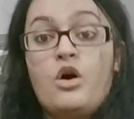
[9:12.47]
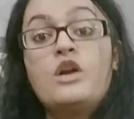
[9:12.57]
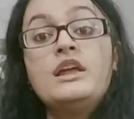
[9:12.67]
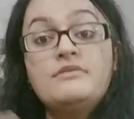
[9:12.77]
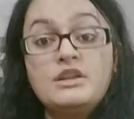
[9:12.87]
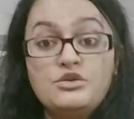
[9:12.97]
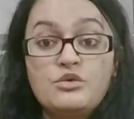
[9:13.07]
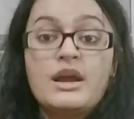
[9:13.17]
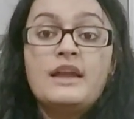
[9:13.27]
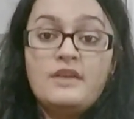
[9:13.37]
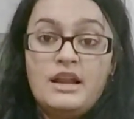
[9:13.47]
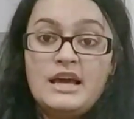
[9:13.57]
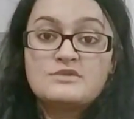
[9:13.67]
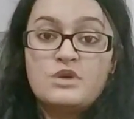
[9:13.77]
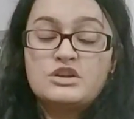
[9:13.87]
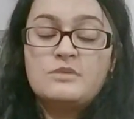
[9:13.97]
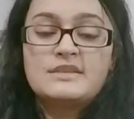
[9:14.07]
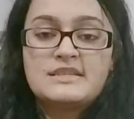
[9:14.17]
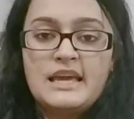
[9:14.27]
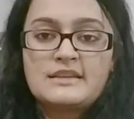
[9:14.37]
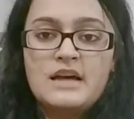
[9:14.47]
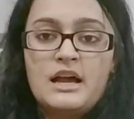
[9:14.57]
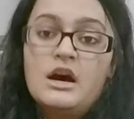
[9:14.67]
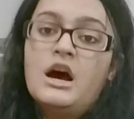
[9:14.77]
or even you can realize what your mistakes are.